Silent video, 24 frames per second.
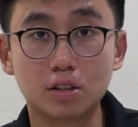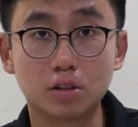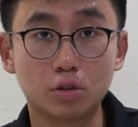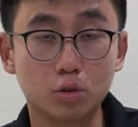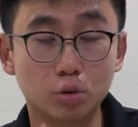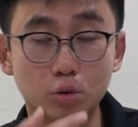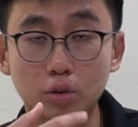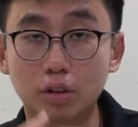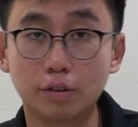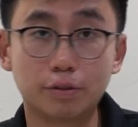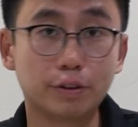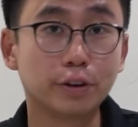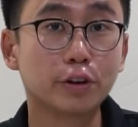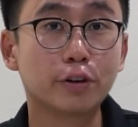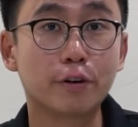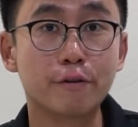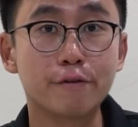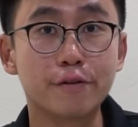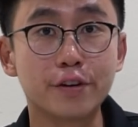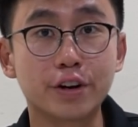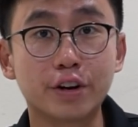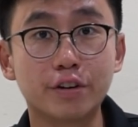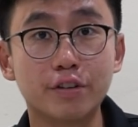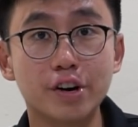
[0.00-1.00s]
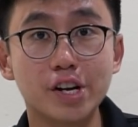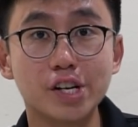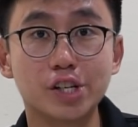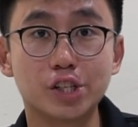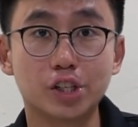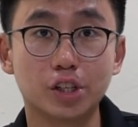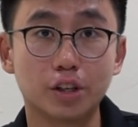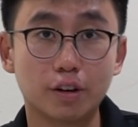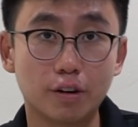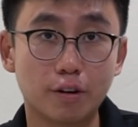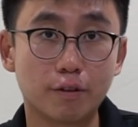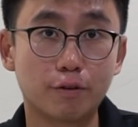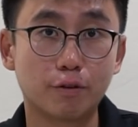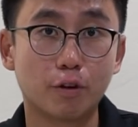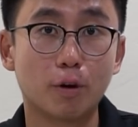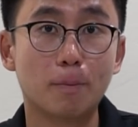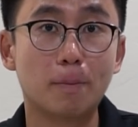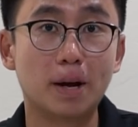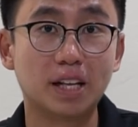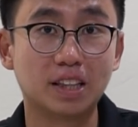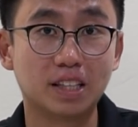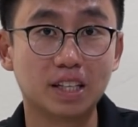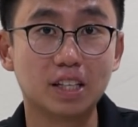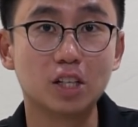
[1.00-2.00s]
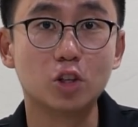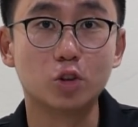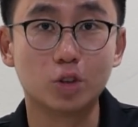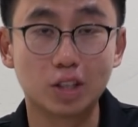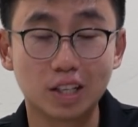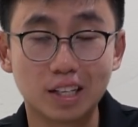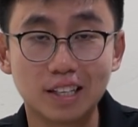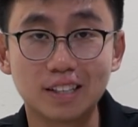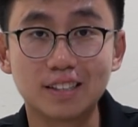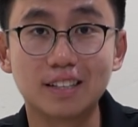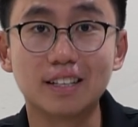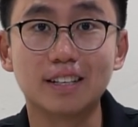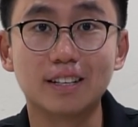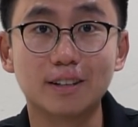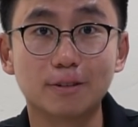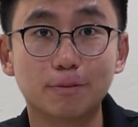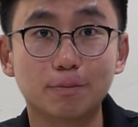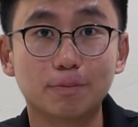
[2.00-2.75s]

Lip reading: to different configuration for better utility.